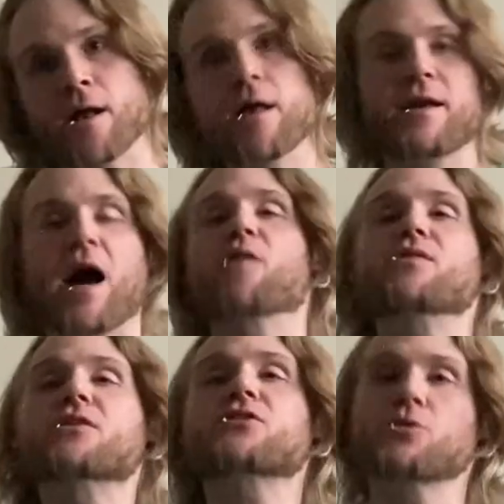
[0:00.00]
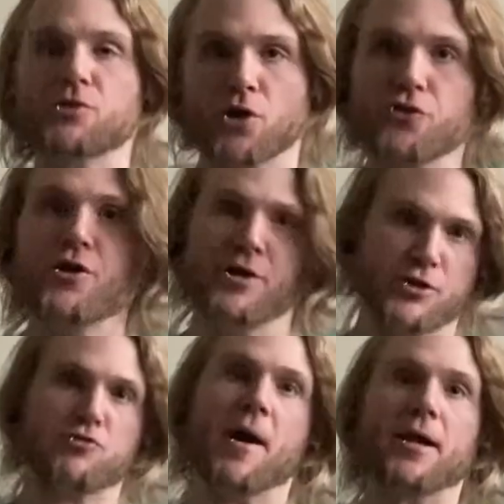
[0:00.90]
It obviously resulted in a
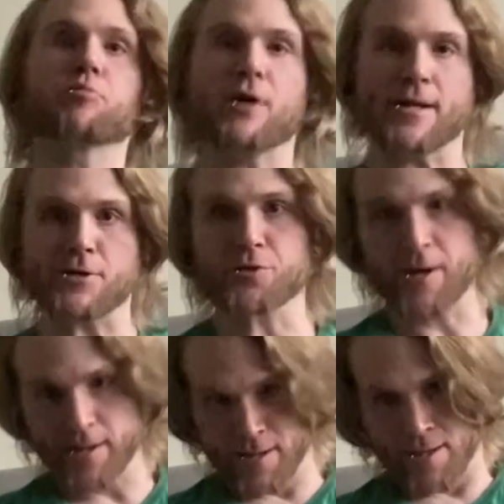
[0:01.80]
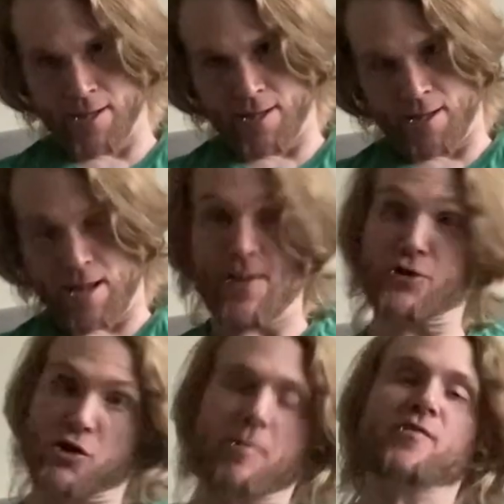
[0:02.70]
traumatic brain injury, and that
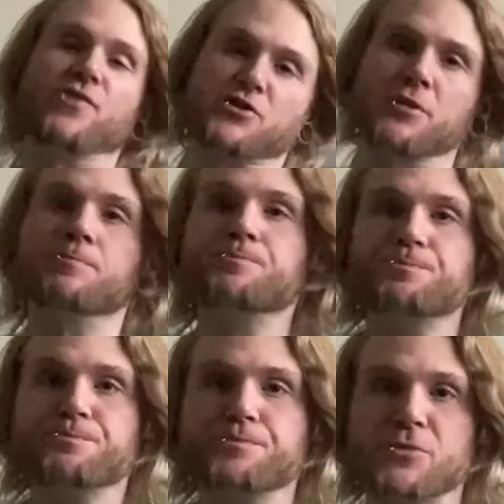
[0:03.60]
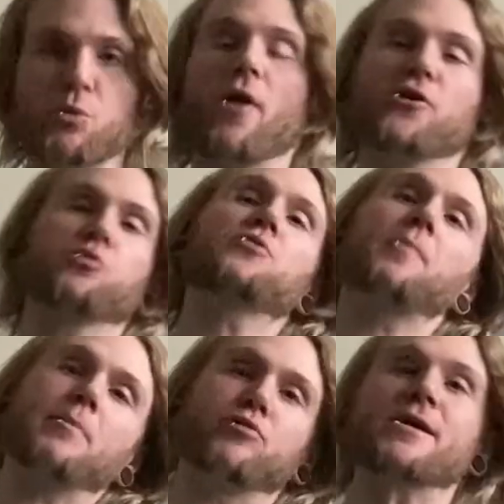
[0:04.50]
took my vision, as well as with my
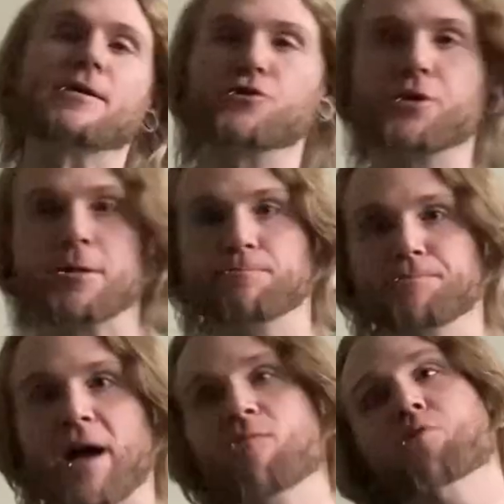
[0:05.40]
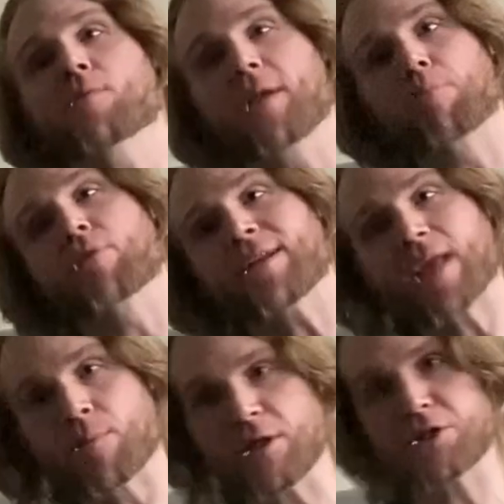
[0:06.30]
brain injury, I have permanent brain
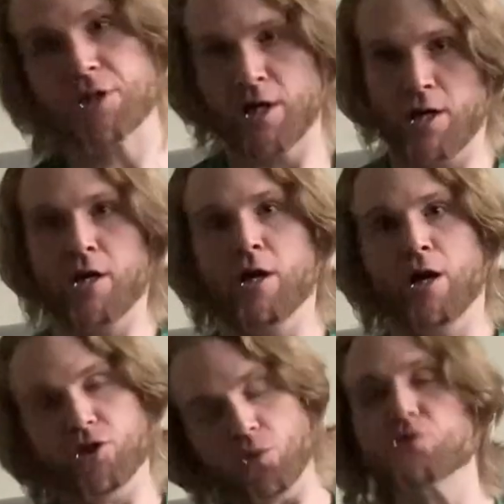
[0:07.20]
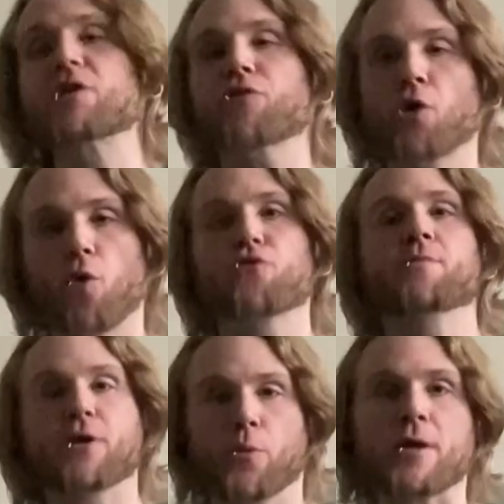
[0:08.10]
damage, so it was difficult for
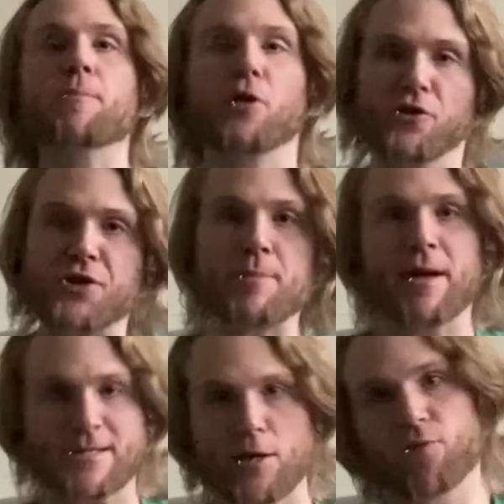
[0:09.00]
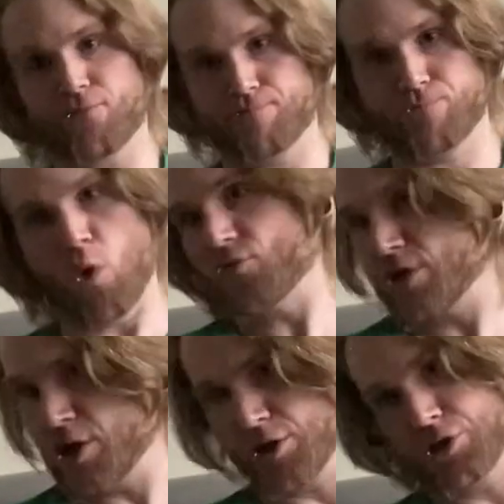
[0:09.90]
me to rehabilitate myself. Over the
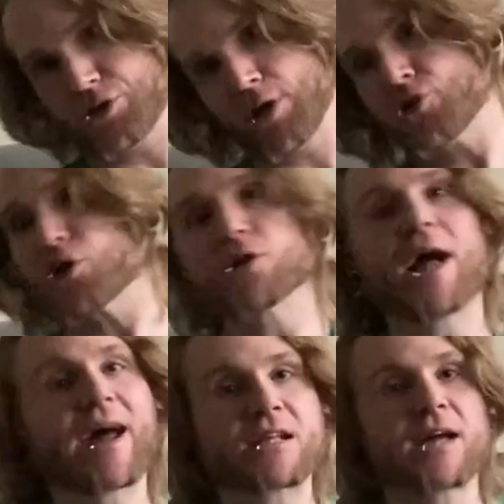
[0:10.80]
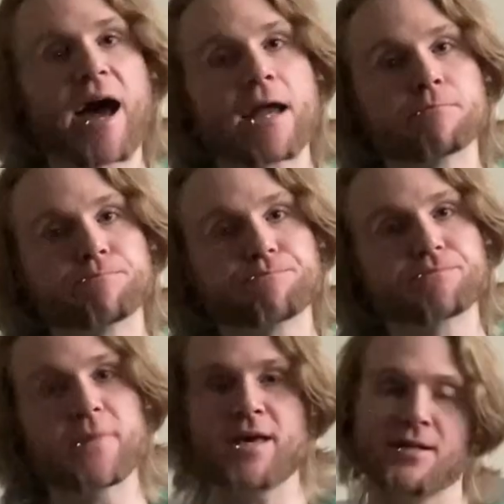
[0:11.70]
years, it took a lot of time
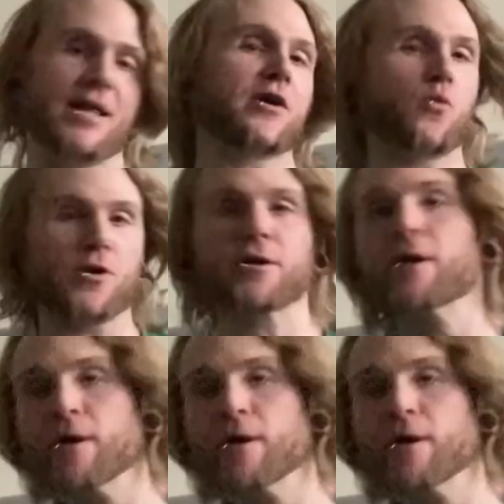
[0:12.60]
and a lot of work.